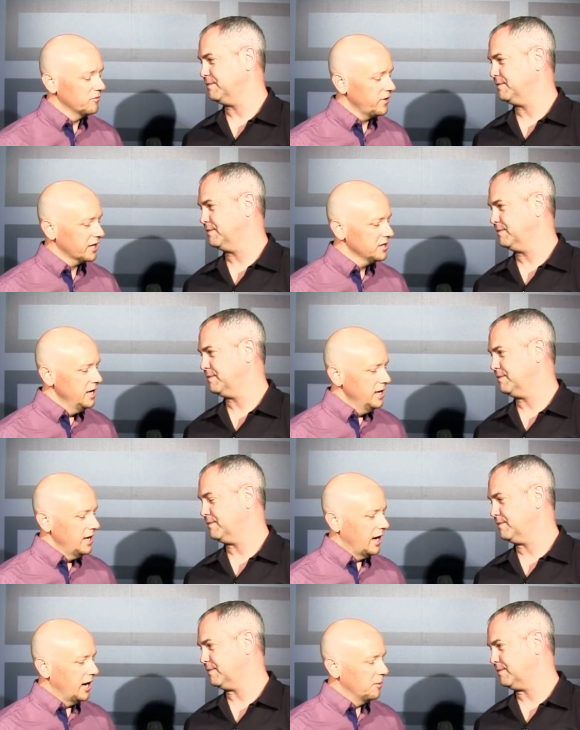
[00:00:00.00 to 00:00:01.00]
Speaker 1: In fact,
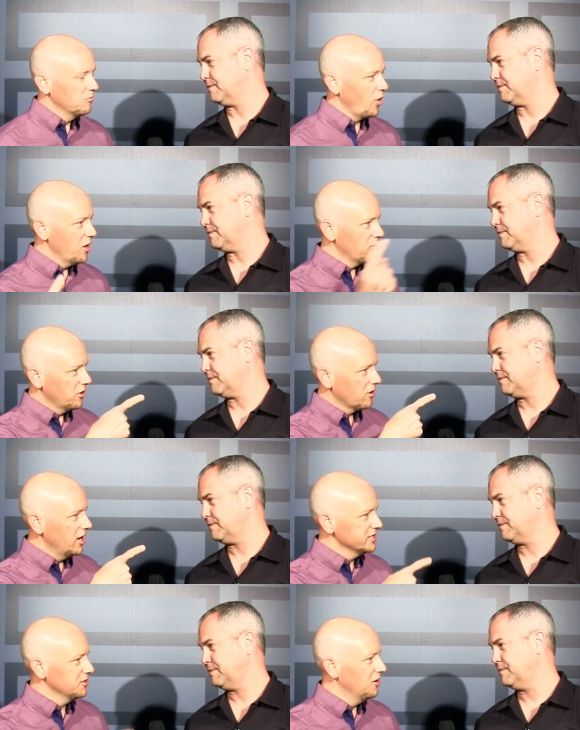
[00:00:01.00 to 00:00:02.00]
um, right over
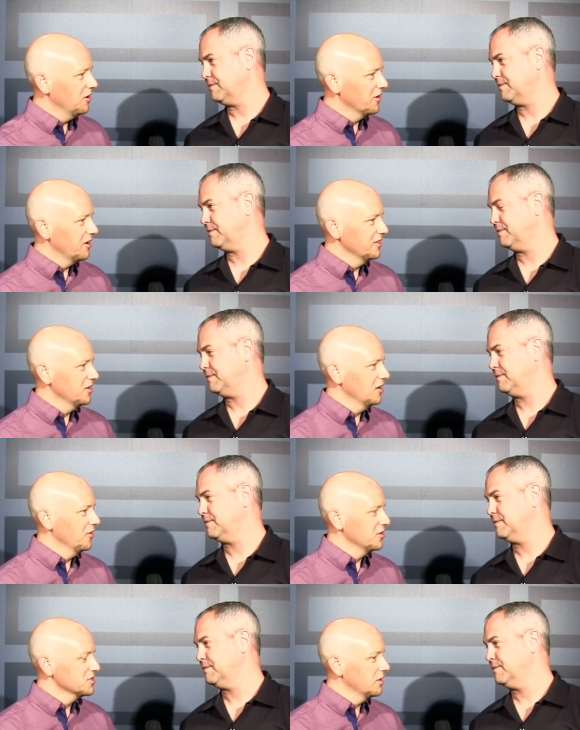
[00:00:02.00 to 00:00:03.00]
across the hall here at the
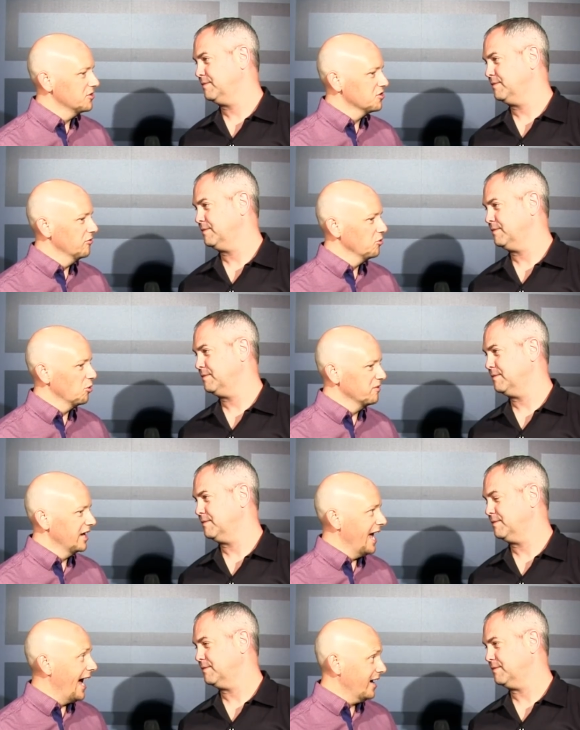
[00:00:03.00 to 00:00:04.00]
on the Discover Show floor, we've
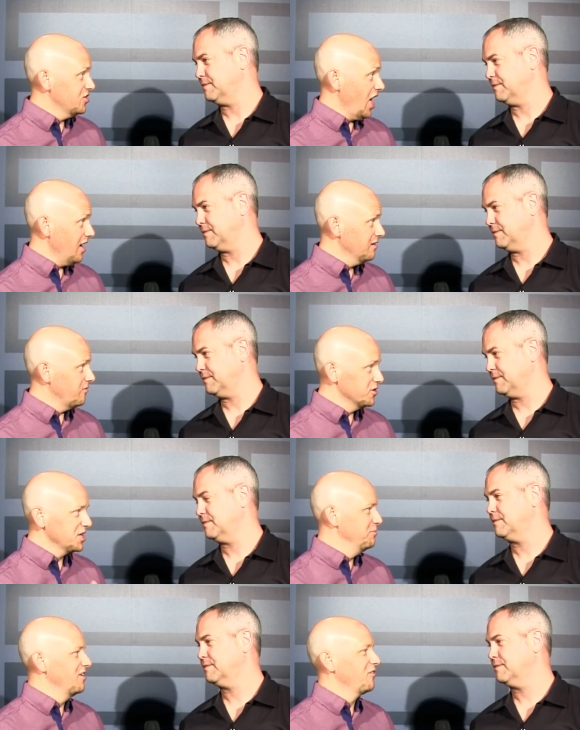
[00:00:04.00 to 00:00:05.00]
got a Hack Shack. First
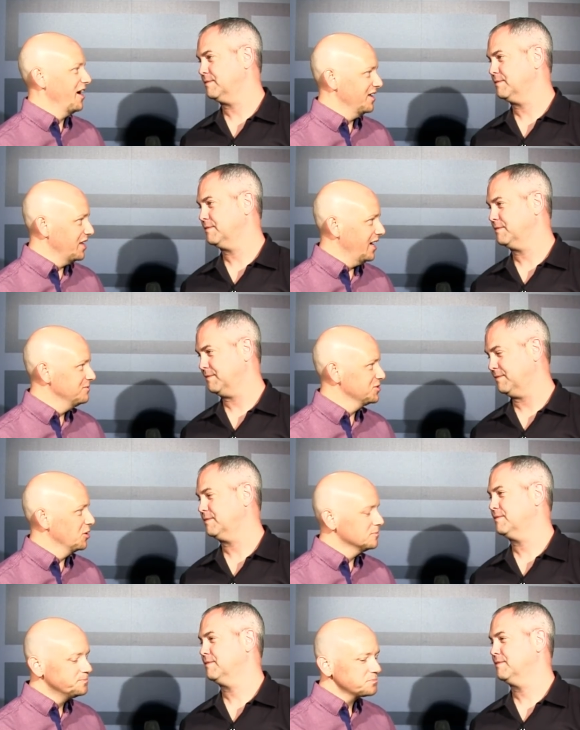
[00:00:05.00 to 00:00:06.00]
time we've ever had that.
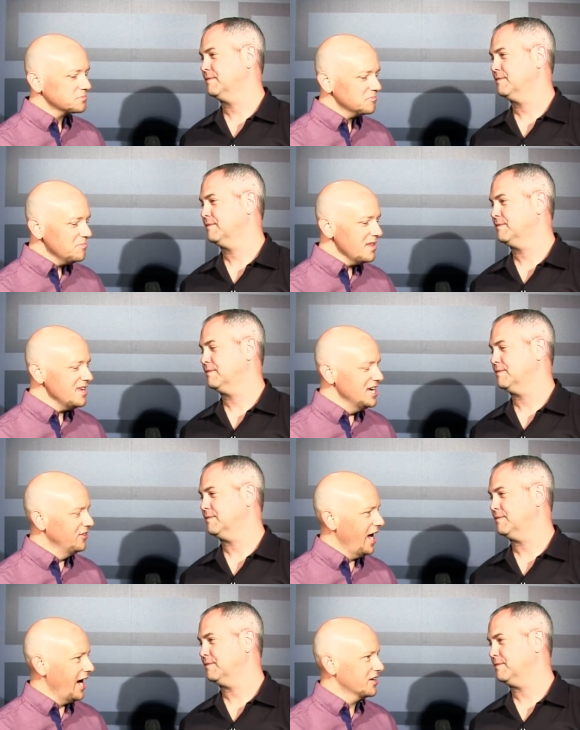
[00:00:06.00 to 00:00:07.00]
So
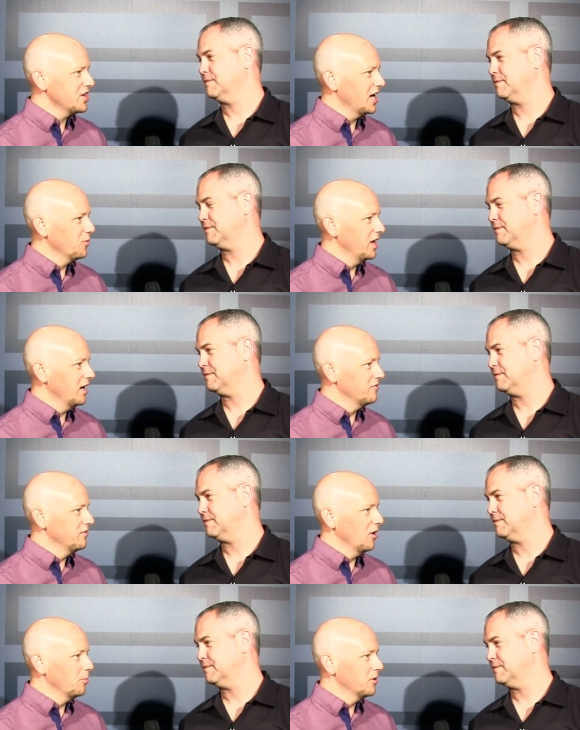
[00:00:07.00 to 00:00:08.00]
in the Hack Shack, we have
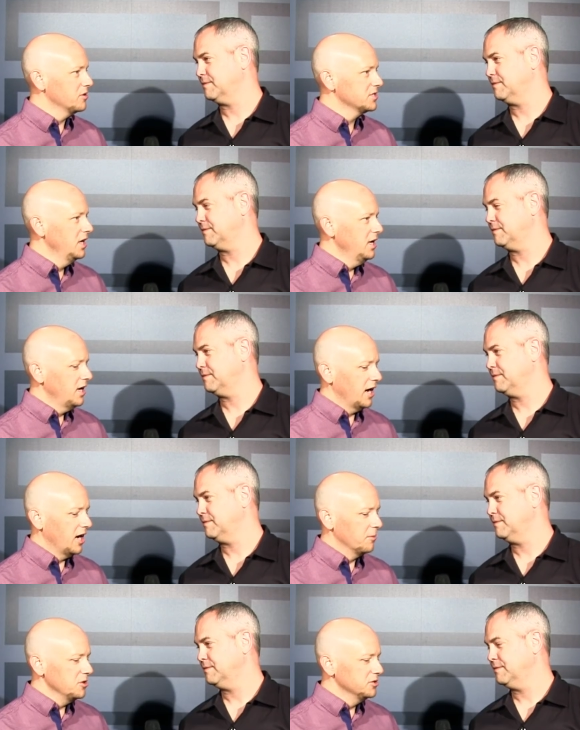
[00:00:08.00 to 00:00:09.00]
developers
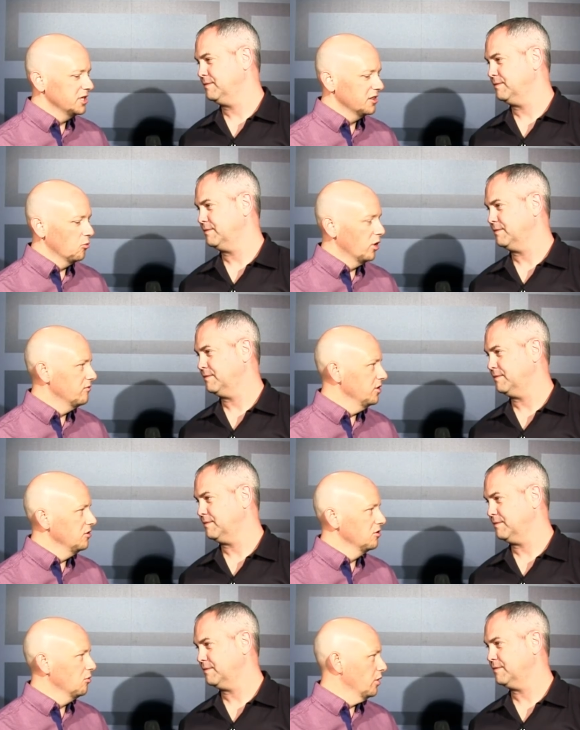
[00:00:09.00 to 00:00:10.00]
um, using the
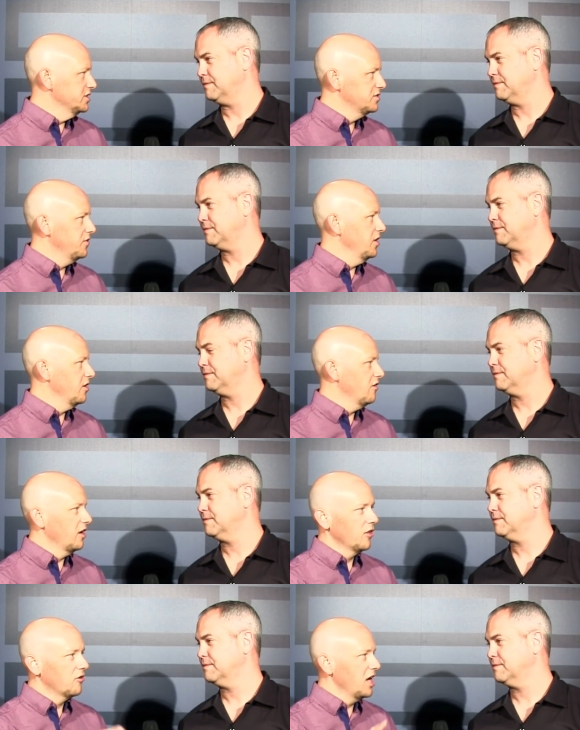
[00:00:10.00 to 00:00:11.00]
OneView, the OneSphere,
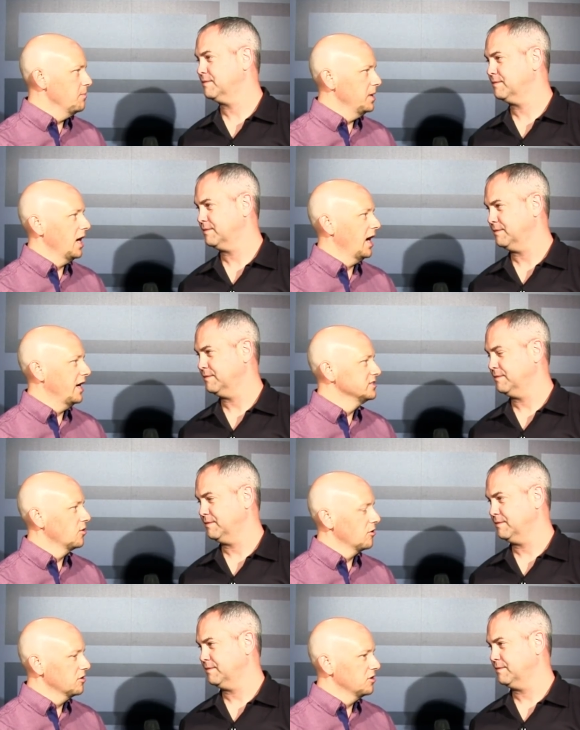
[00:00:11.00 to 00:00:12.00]
and other APIs
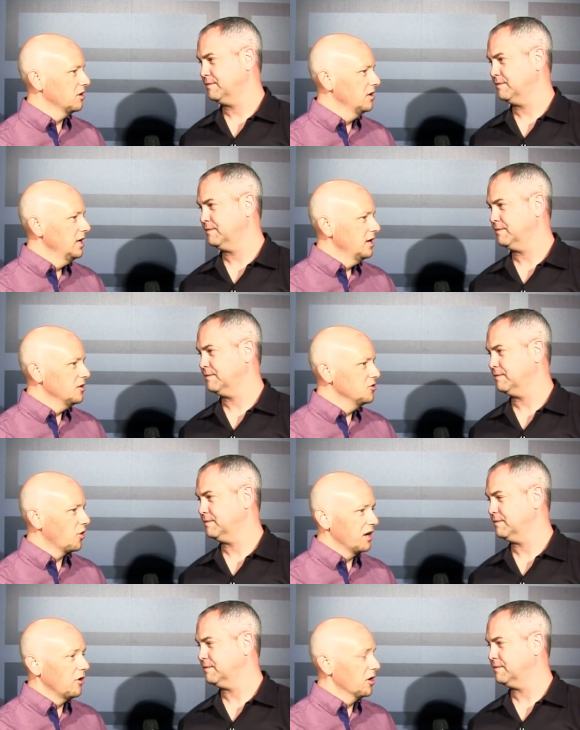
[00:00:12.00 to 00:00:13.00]
in order to
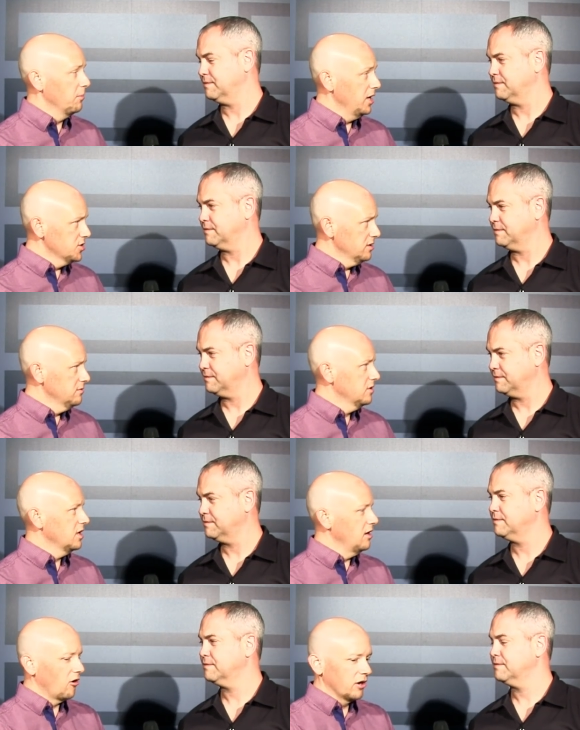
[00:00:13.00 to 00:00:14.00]
drive automation or